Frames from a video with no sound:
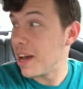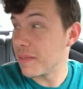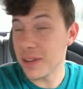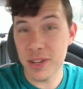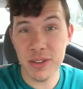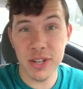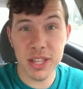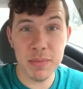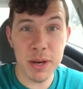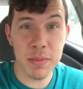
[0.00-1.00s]
I'm gonna go check
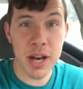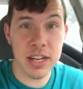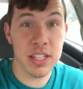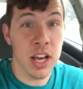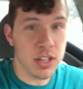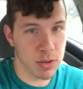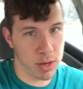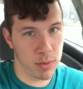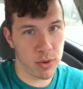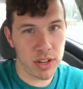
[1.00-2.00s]
the mailbox. So I'm
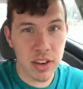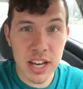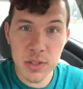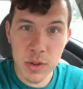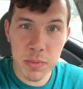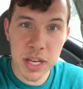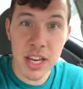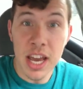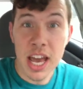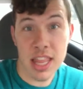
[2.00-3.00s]
gonna bring you guys with me
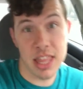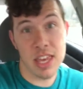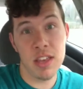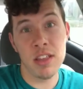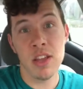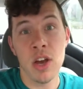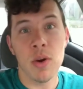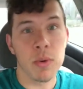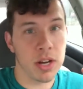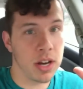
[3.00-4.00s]
and then
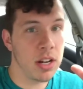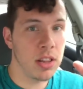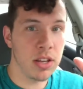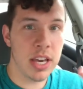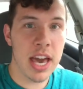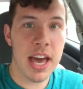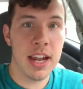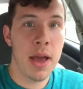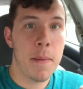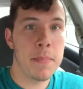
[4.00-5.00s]
we're gonna look at
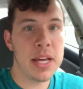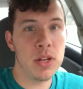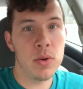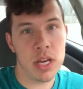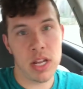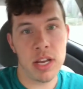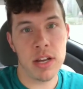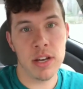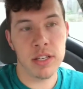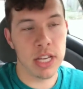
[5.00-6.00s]
my new
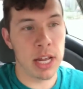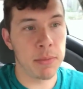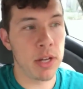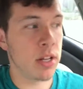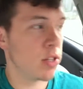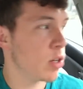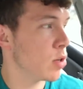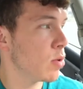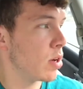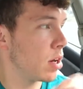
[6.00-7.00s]
in-ears and I'm gonna
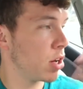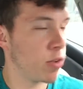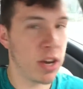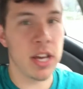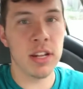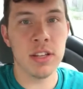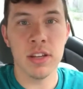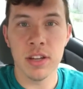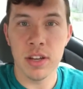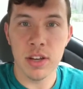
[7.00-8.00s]
do a grand
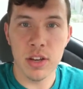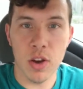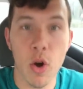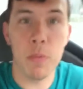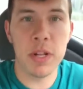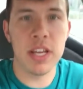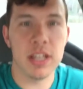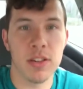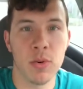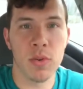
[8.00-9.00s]

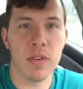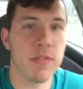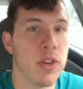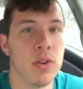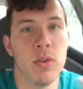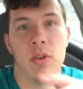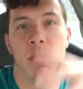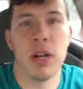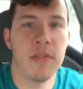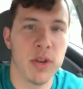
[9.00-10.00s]
opening or review or
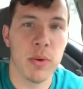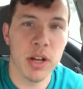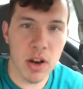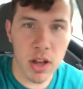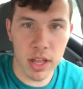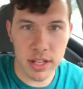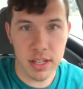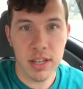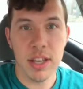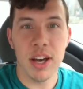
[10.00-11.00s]
whatever you wanna call it
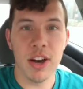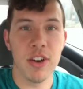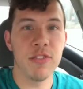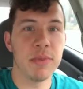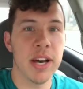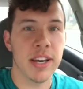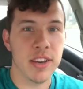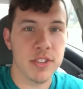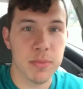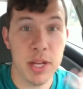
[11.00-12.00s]
of my
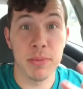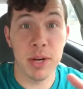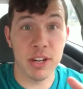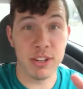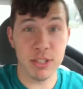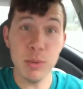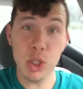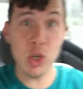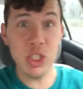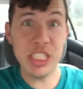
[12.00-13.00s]
custom monitors. I'm
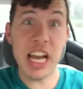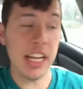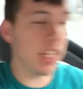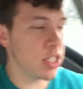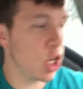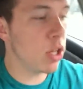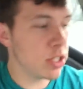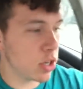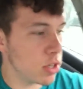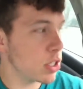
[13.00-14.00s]
so excited. Let's go,
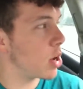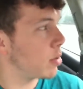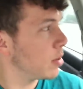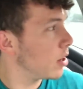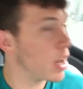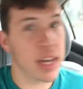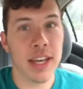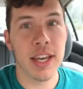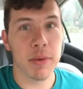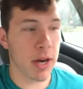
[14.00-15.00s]
let's go, let's go. Okay,
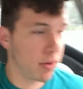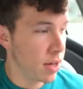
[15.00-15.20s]
here we go.